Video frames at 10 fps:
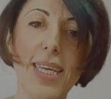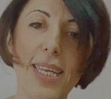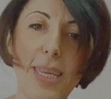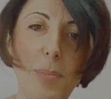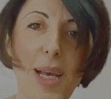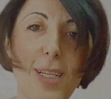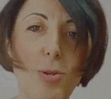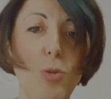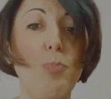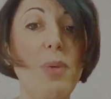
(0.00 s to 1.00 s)
an email
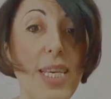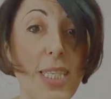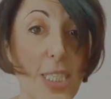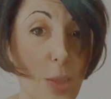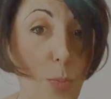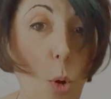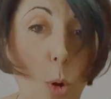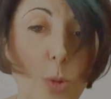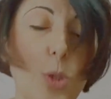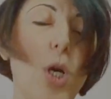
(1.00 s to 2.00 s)
to
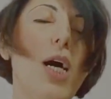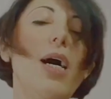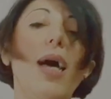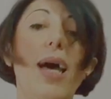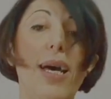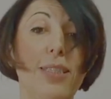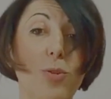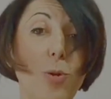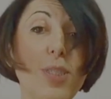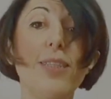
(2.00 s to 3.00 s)

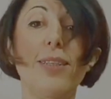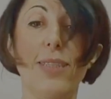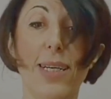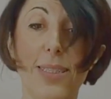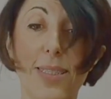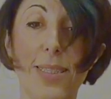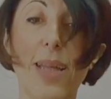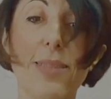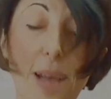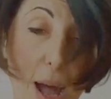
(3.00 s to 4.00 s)

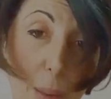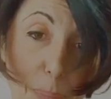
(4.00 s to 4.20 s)
beastmode@noktadetectors.com.